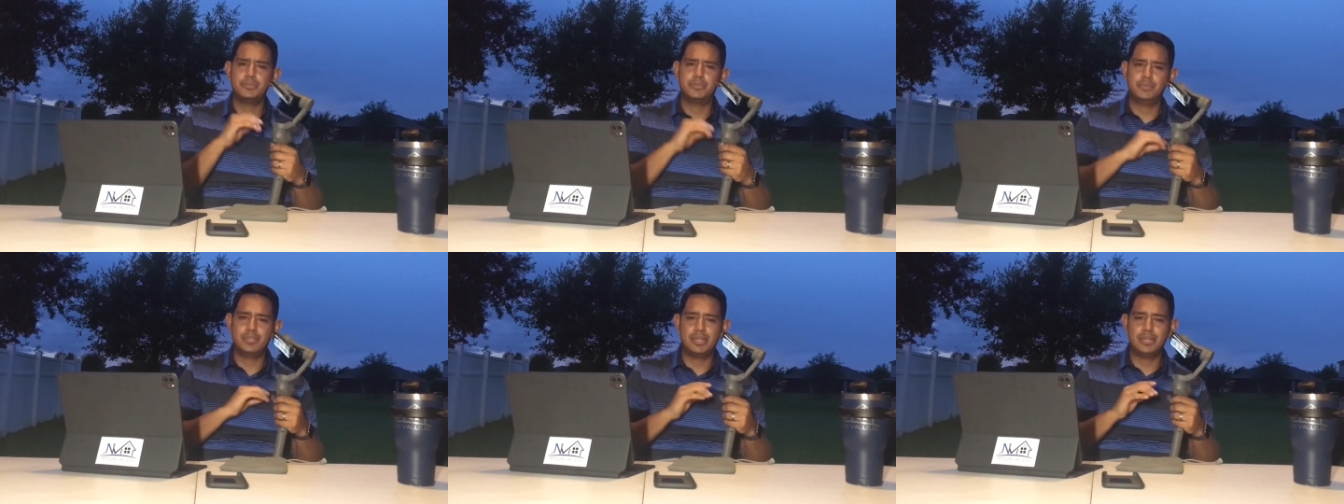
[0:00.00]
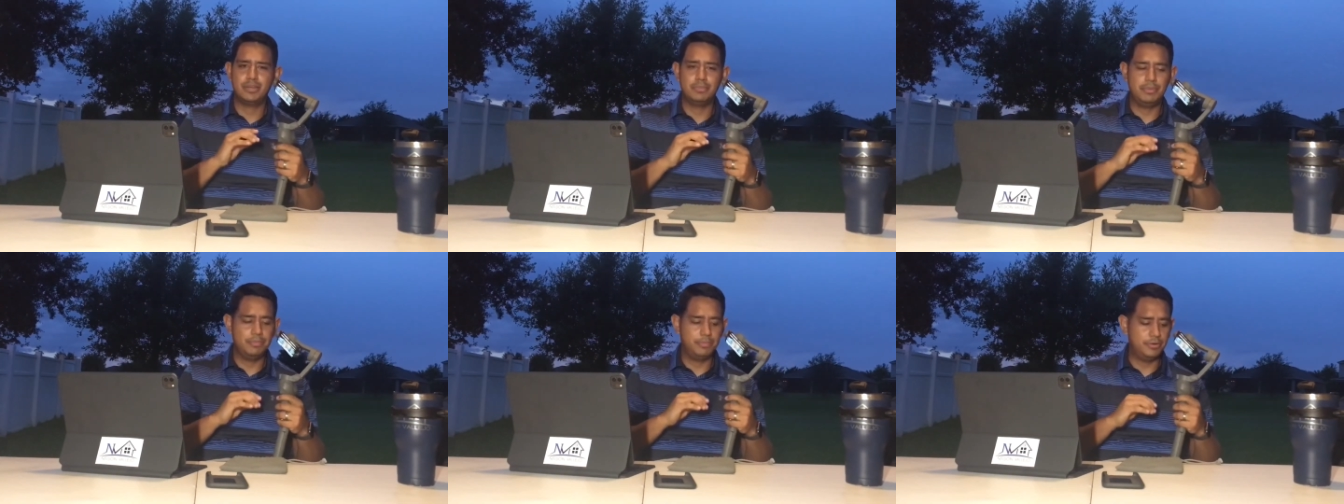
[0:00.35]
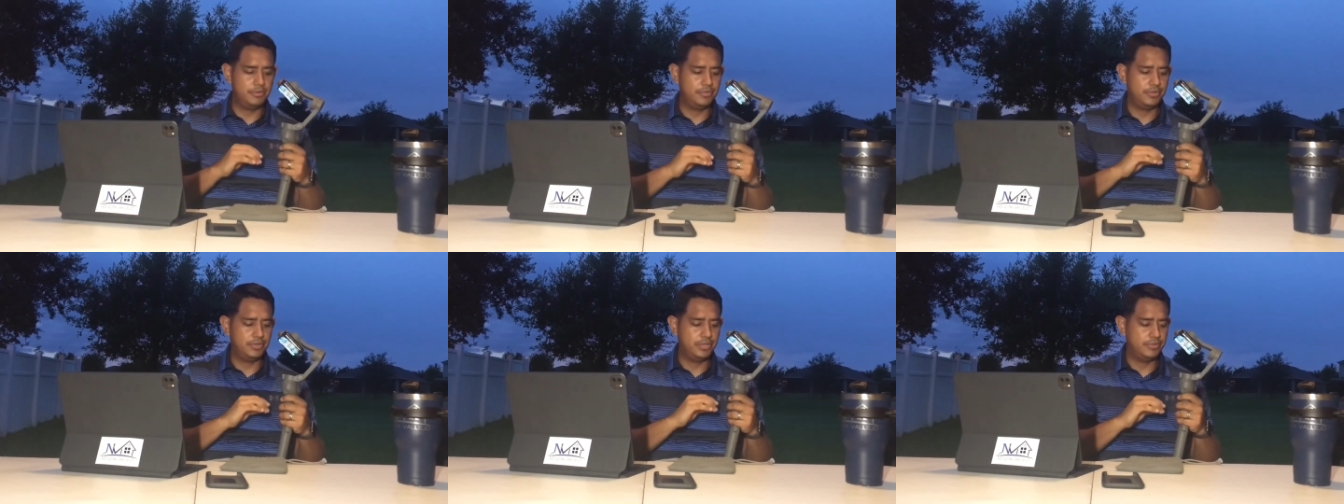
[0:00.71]
It's not going to be
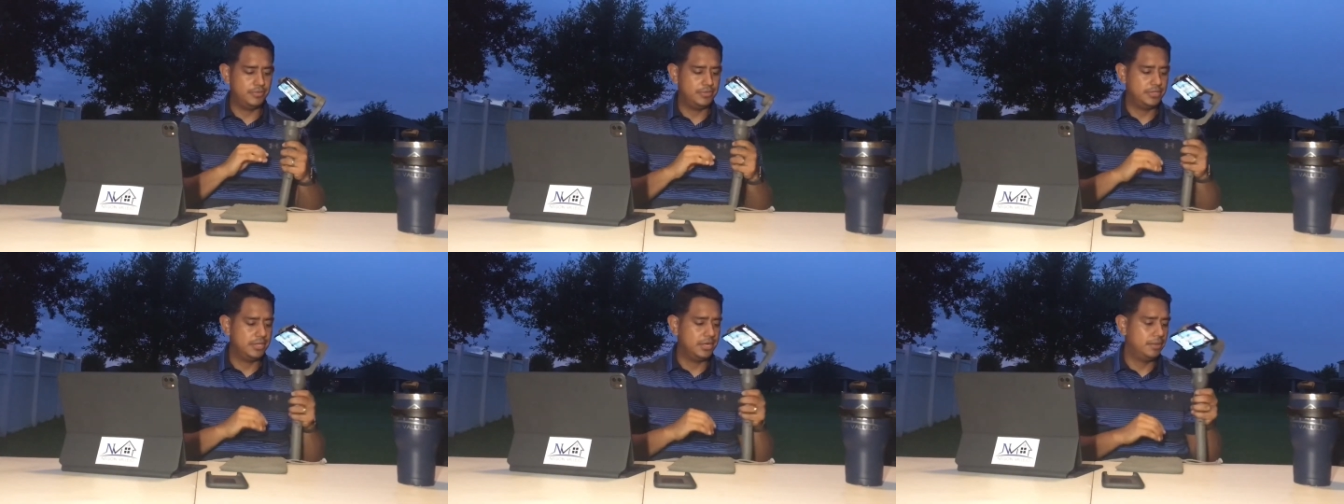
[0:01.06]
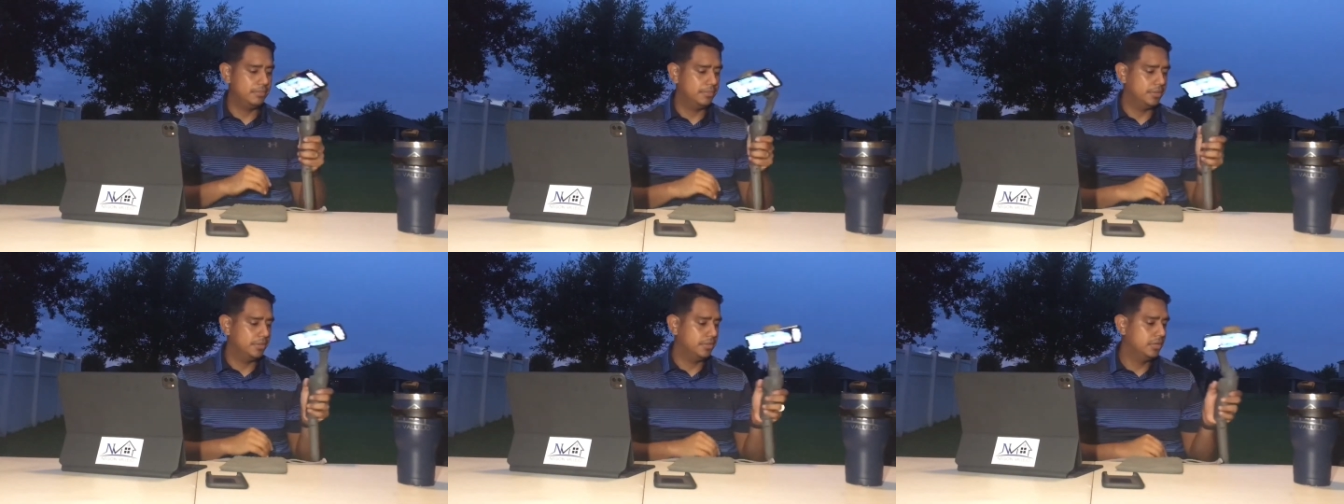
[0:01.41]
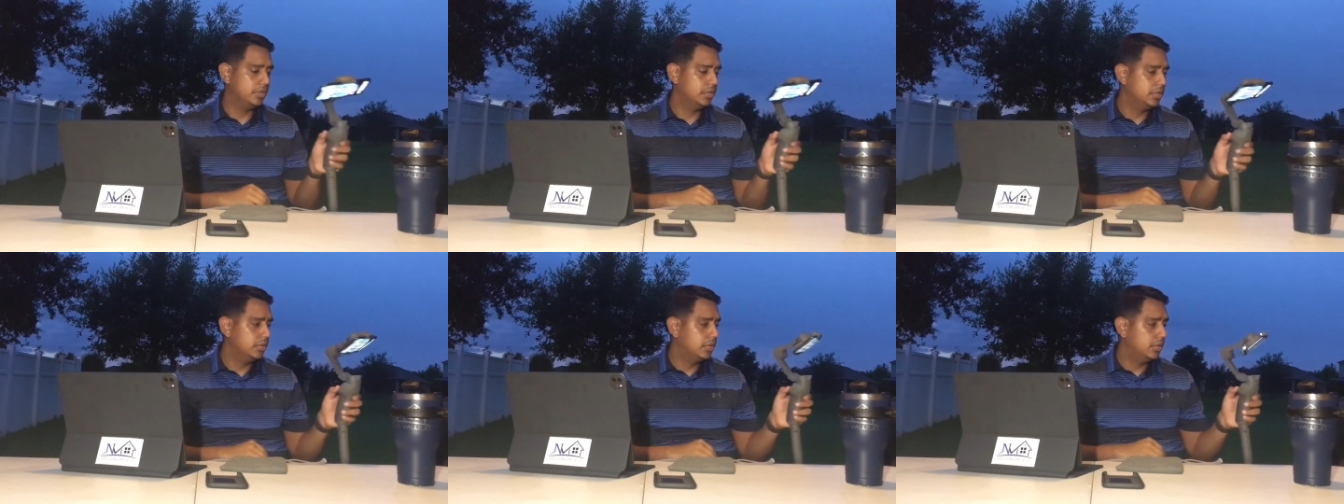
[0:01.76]
perfect every time, but
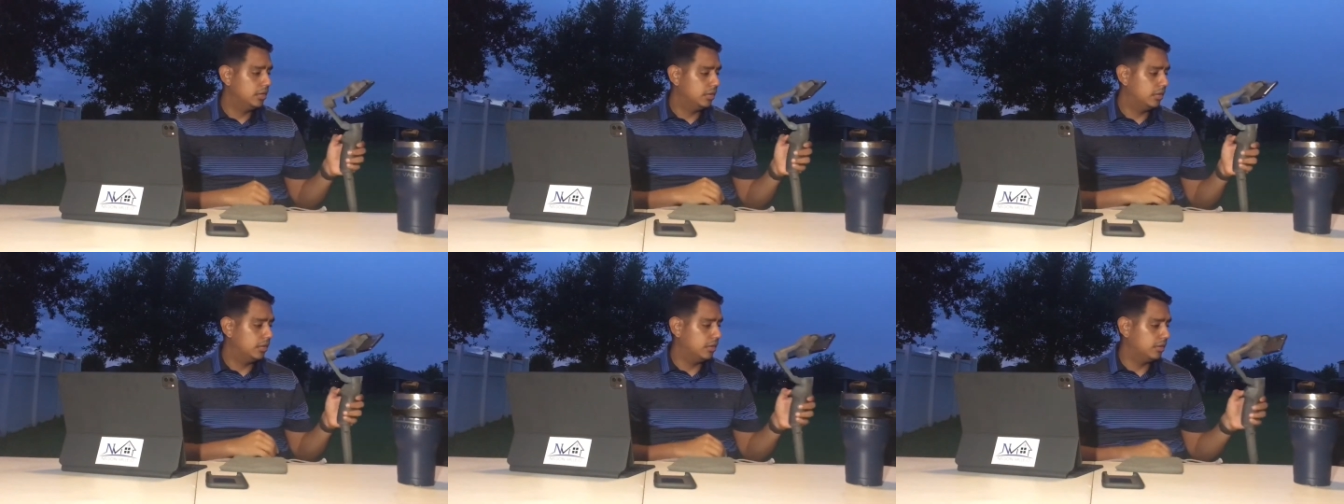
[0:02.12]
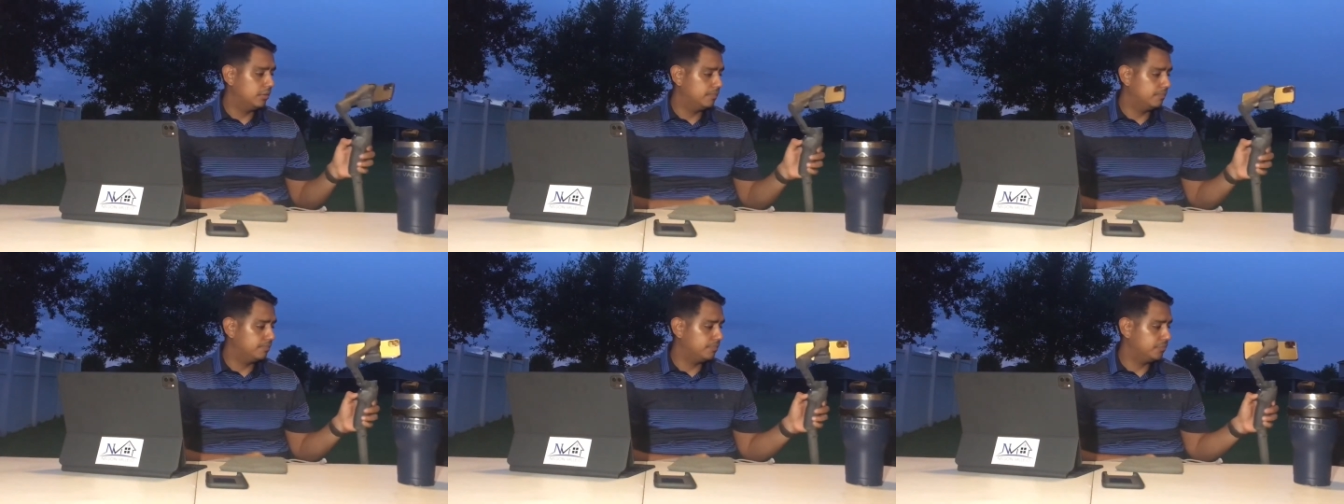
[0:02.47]
um,